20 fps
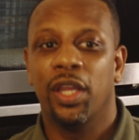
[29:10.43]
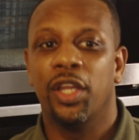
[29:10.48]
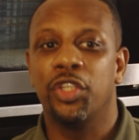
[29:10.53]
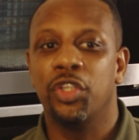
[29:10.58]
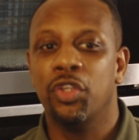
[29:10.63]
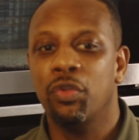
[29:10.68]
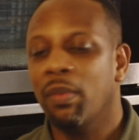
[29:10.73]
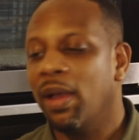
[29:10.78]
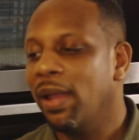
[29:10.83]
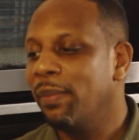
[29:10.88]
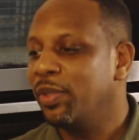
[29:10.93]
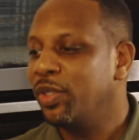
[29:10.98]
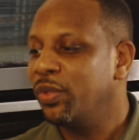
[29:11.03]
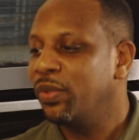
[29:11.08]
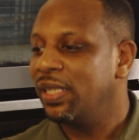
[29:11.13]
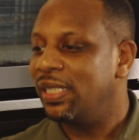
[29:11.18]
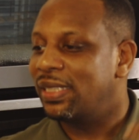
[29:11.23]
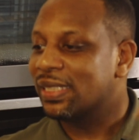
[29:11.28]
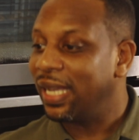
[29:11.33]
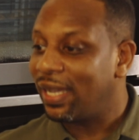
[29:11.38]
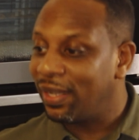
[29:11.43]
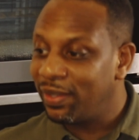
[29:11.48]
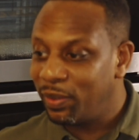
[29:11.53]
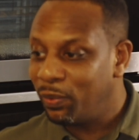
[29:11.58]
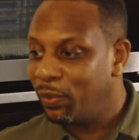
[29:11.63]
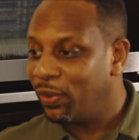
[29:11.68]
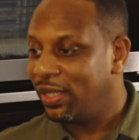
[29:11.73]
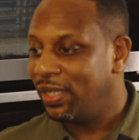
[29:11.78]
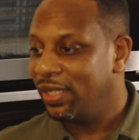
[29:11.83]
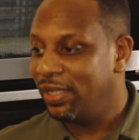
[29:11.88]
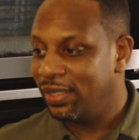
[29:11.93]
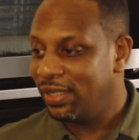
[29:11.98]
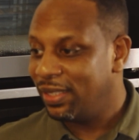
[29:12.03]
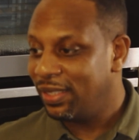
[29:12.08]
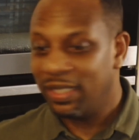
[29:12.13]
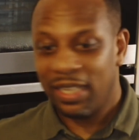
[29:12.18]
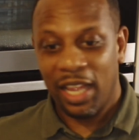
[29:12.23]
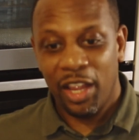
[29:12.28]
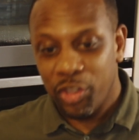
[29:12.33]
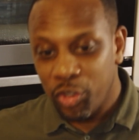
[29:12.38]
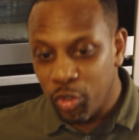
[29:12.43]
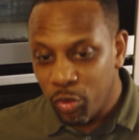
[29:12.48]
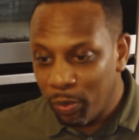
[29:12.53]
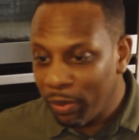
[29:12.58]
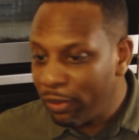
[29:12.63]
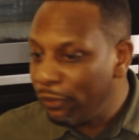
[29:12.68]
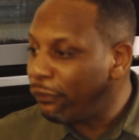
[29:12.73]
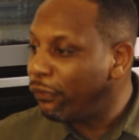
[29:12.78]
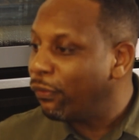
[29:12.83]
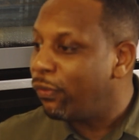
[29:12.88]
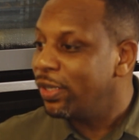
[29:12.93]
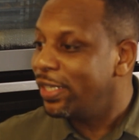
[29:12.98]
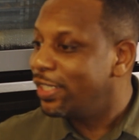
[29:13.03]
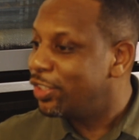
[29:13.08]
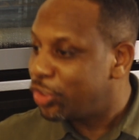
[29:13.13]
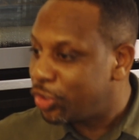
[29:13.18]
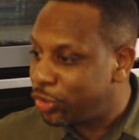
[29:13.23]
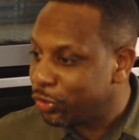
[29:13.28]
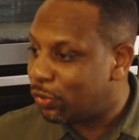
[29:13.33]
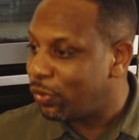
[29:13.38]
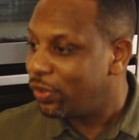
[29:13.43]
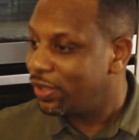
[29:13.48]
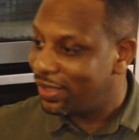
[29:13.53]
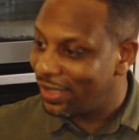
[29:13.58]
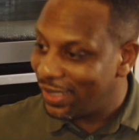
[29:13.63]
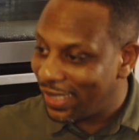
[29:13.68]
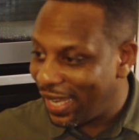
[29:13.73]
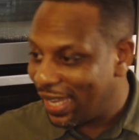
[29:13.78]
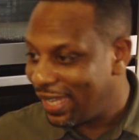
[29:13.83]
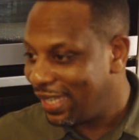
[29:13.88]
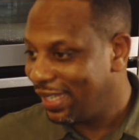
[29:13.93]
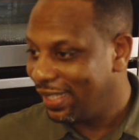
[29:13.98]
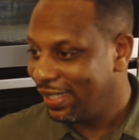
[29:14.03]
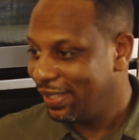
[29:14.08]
and you might be doing exactly what he did and you'll be falling short today